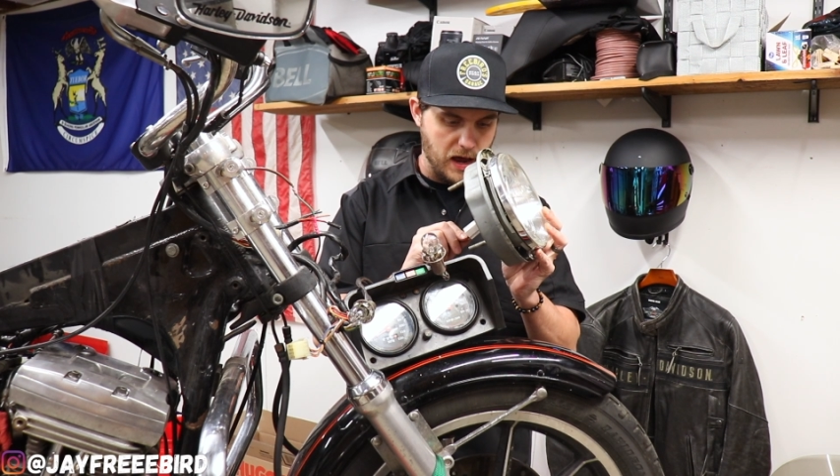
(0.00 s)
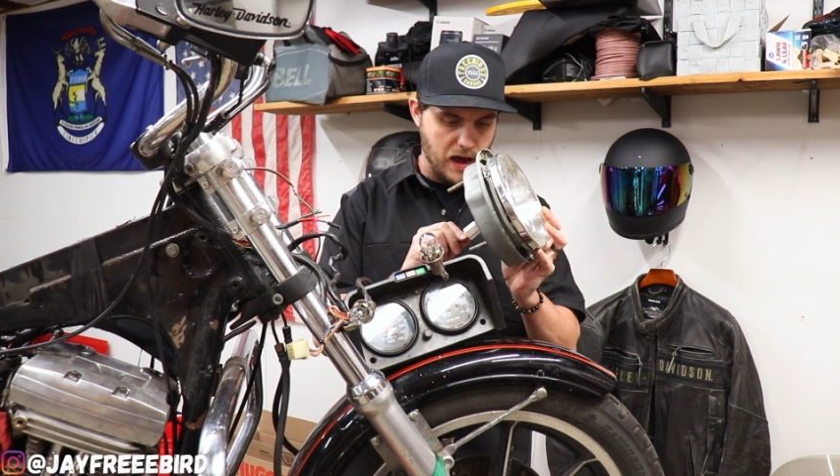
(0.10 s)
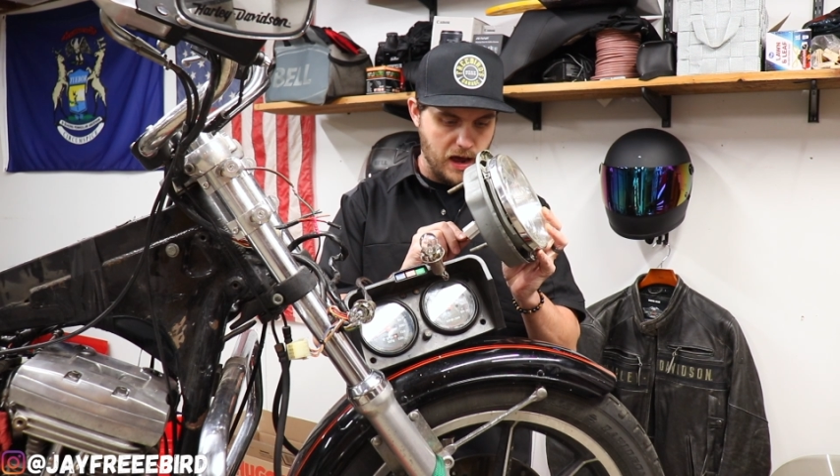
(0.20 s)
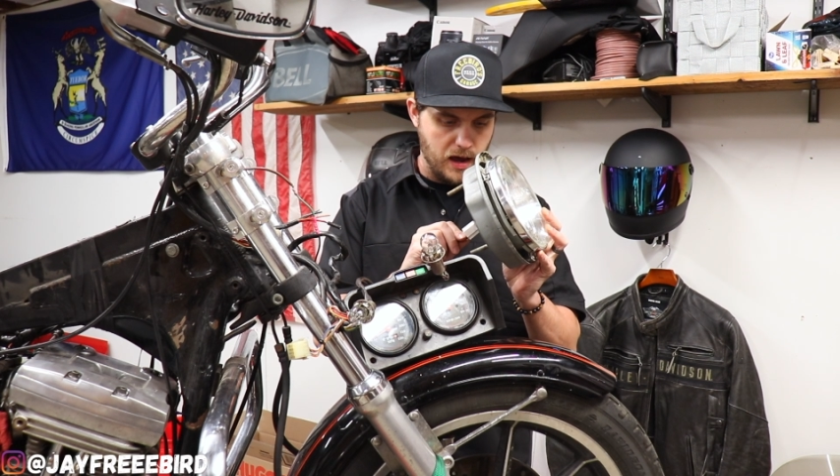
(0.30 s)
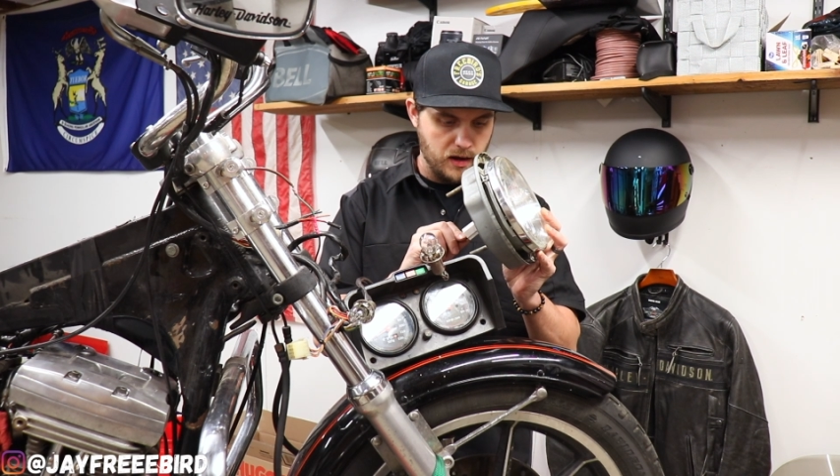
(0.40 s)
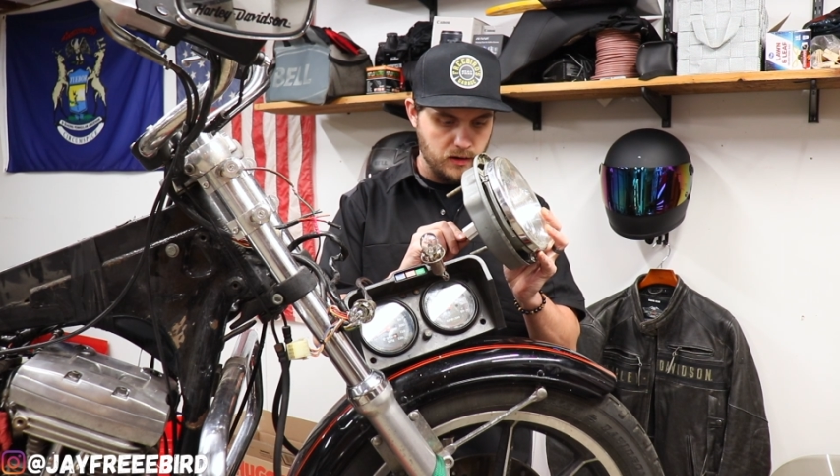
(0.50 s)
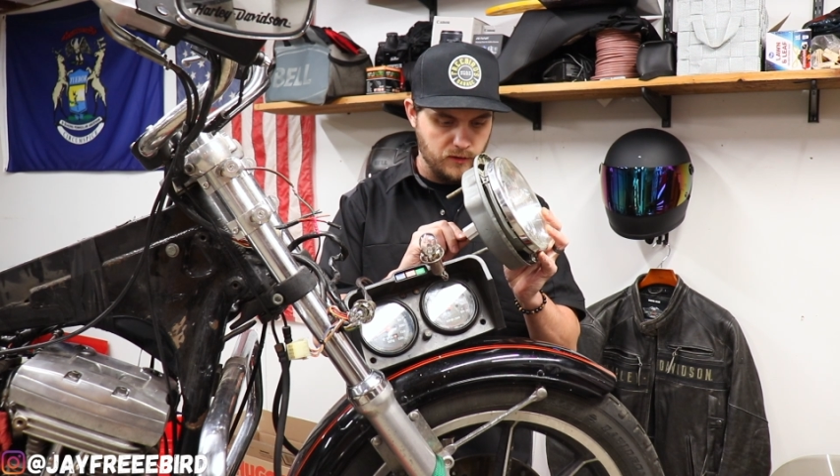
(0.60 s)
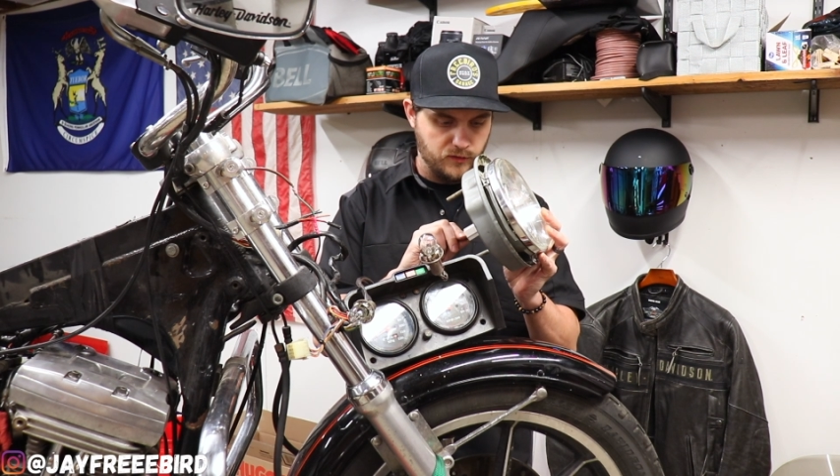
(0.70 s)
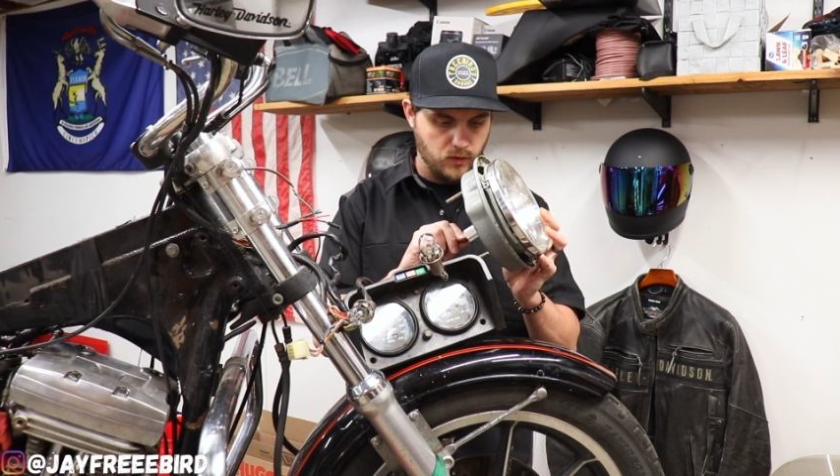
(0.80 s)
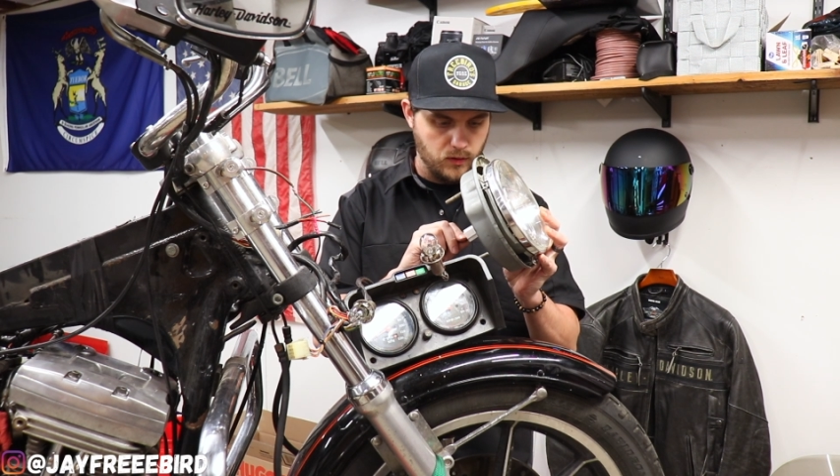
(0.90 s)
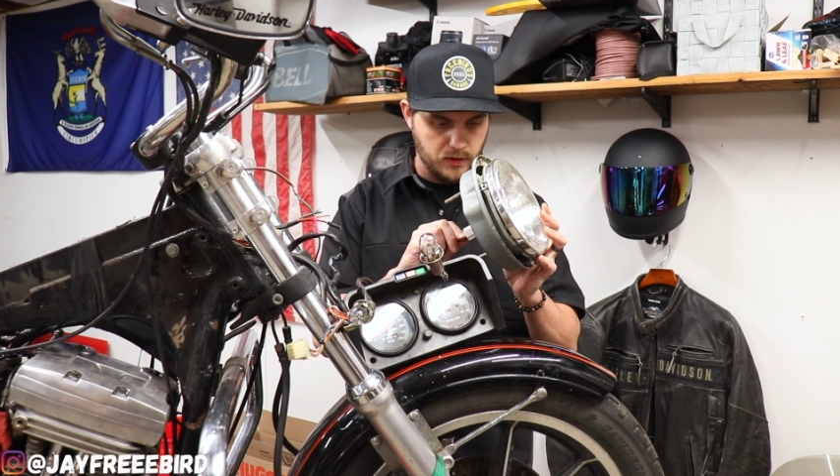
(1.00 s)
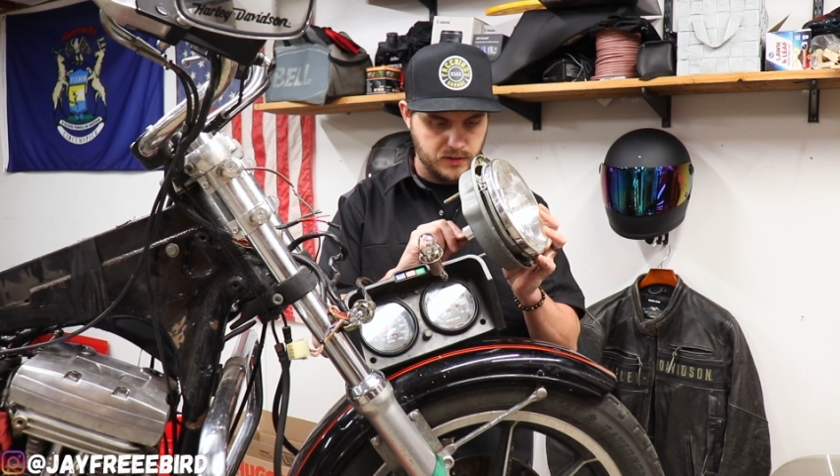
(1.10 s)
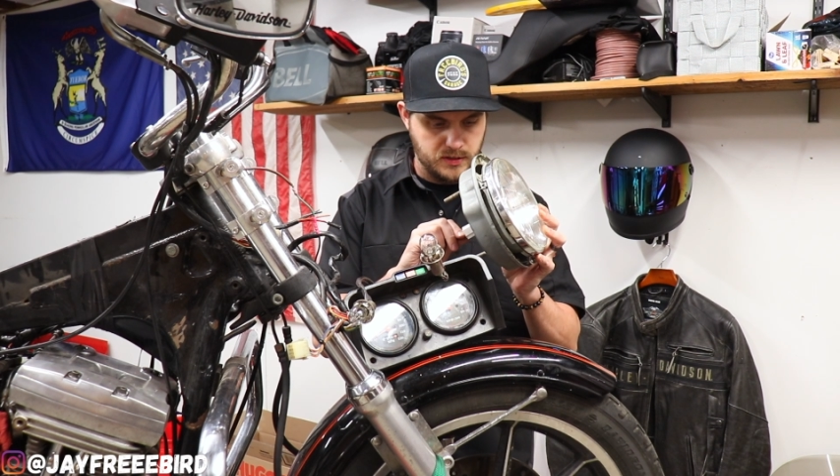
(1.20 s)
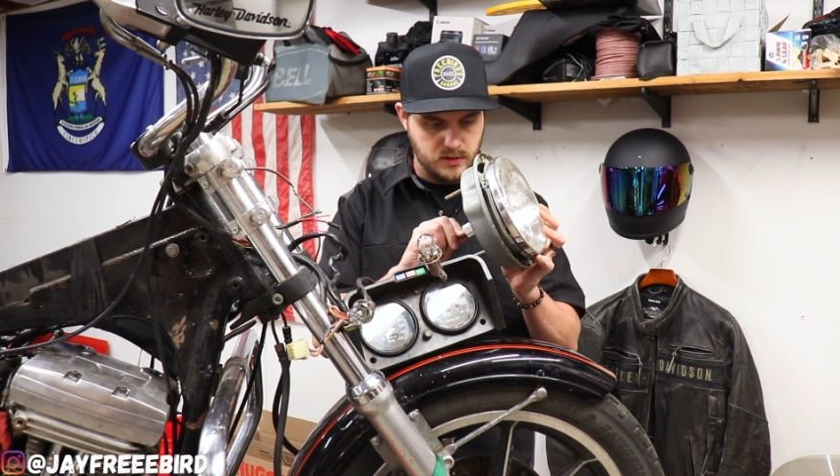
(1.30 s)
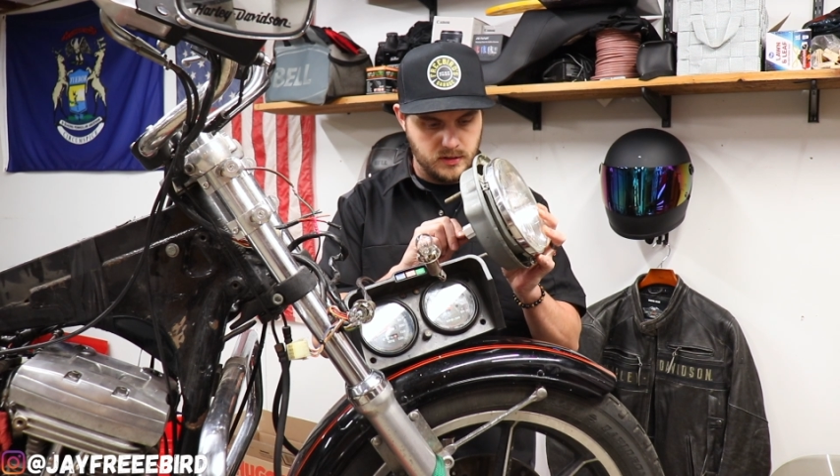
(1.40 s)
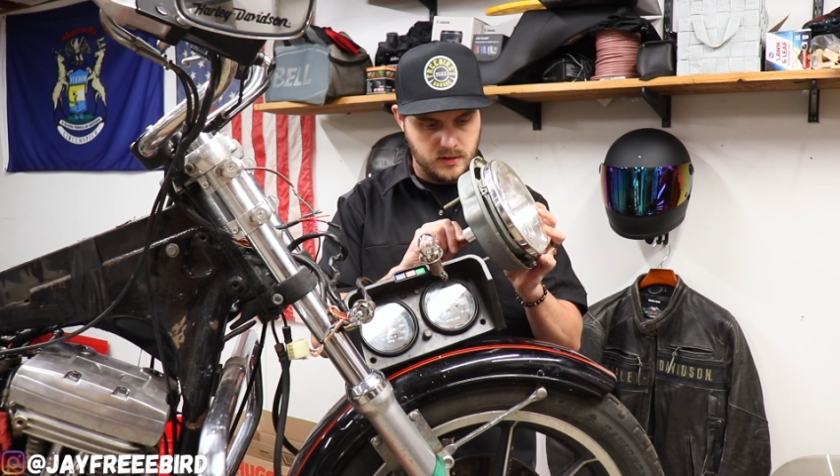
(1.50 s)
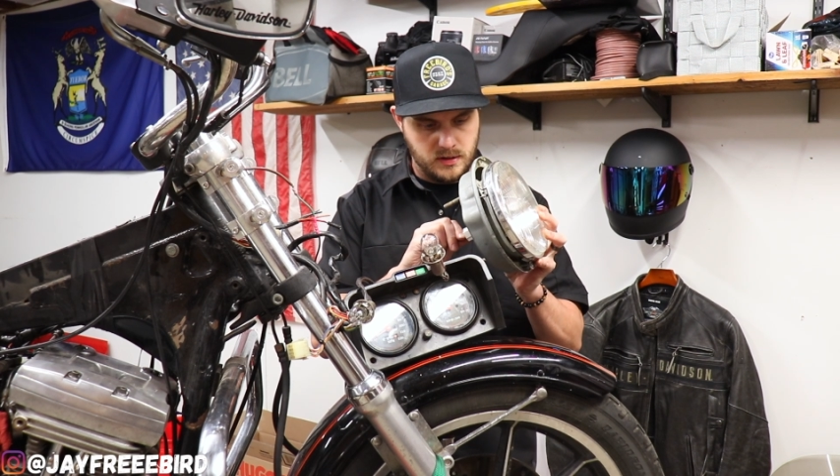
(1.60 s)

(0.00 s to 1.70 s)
on, of course.